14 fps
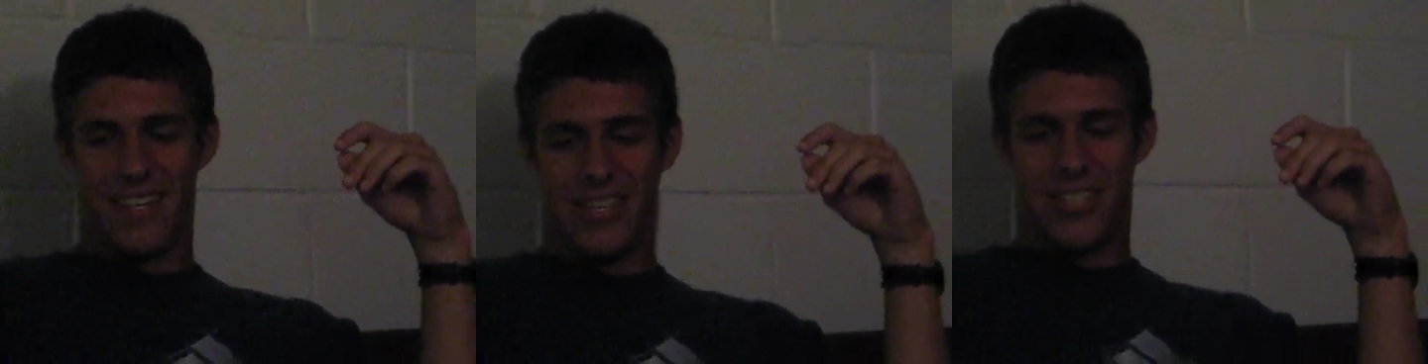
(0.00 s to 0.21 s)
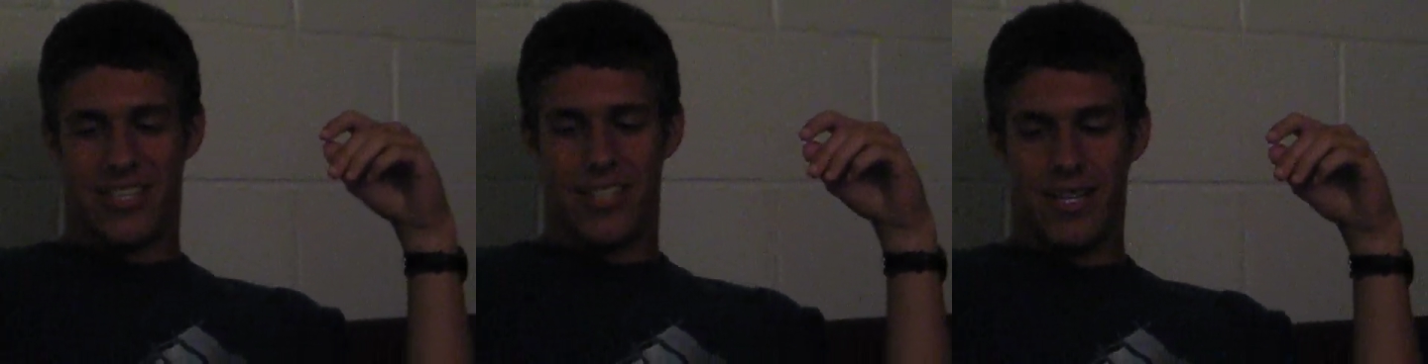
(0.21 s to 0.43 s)

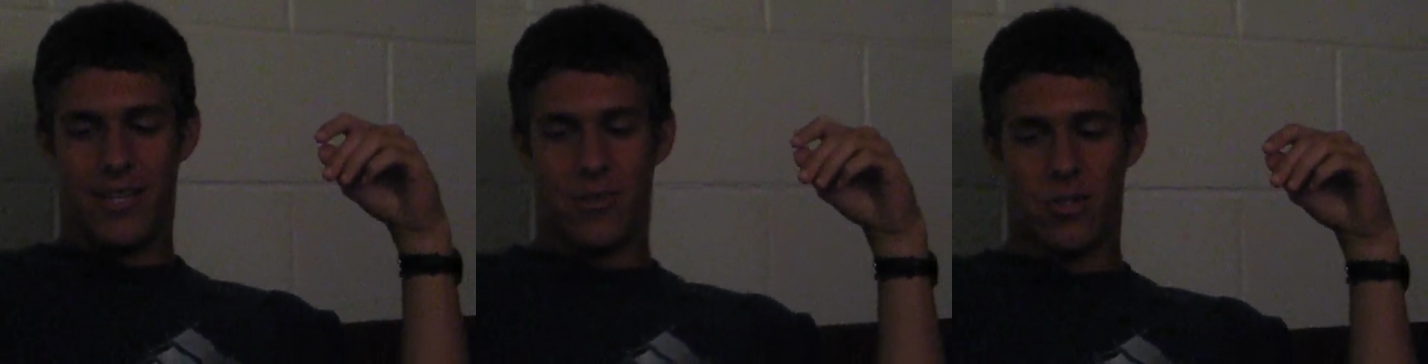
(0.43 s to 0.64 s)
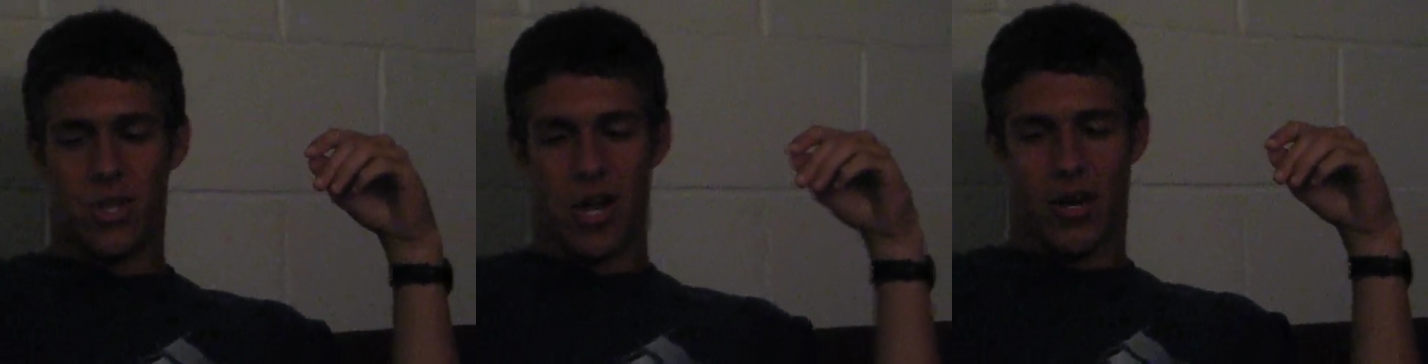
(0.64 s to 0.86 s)

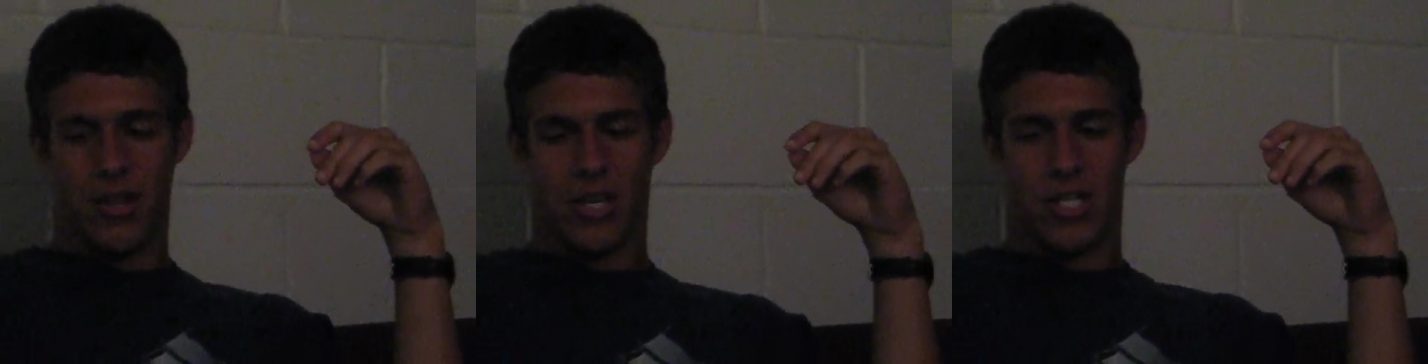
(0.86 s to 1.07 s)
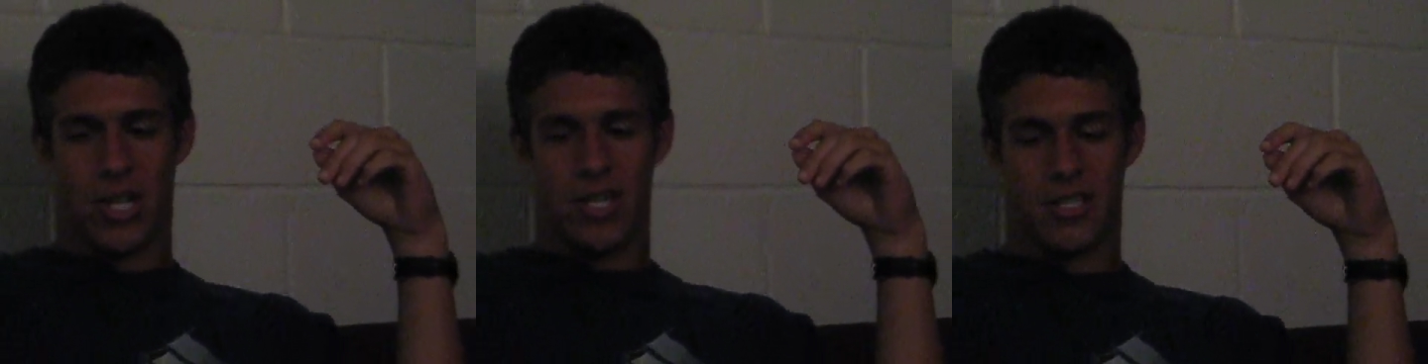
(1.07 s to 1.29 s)
She was talking
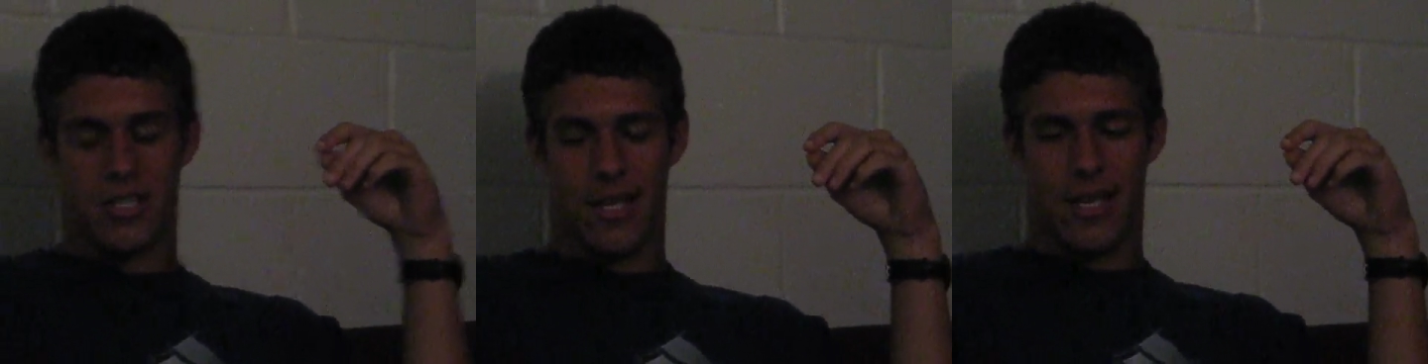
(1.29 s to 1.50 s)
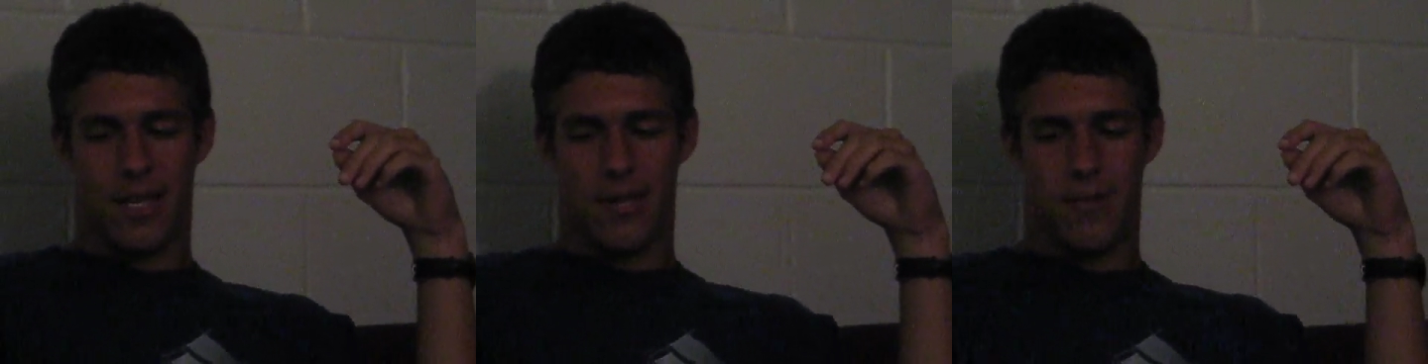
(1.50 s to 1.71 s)
to Justin. Did
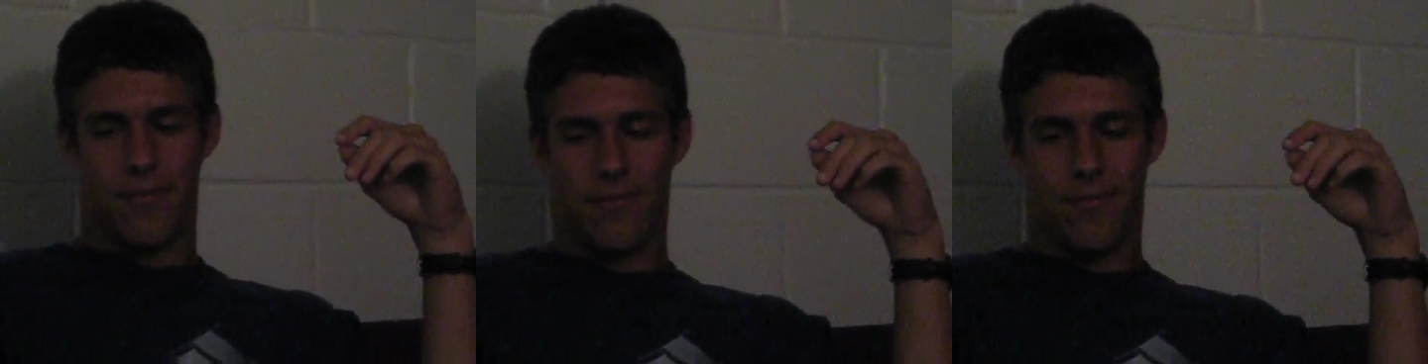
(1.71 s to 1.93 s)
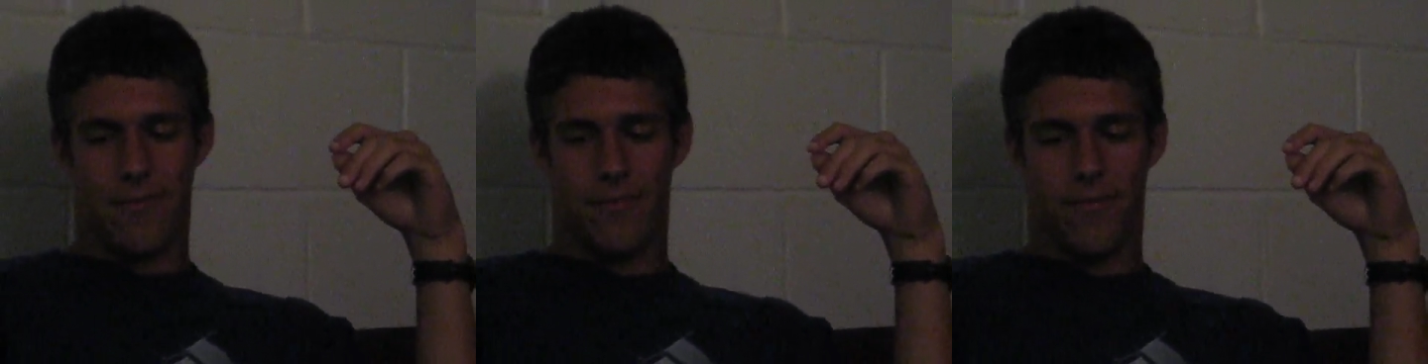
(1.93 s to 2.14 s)
she have a
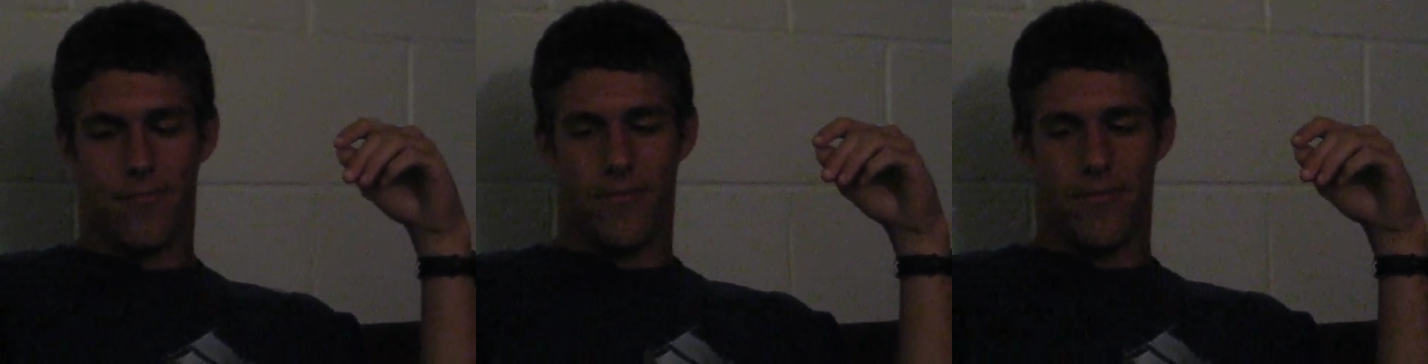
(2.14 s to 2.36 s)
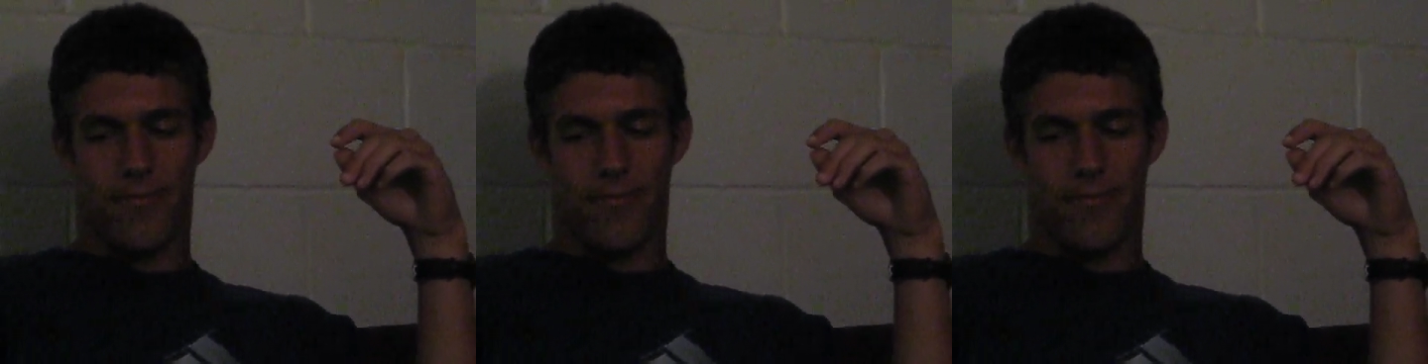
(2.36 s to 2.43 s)
hairball?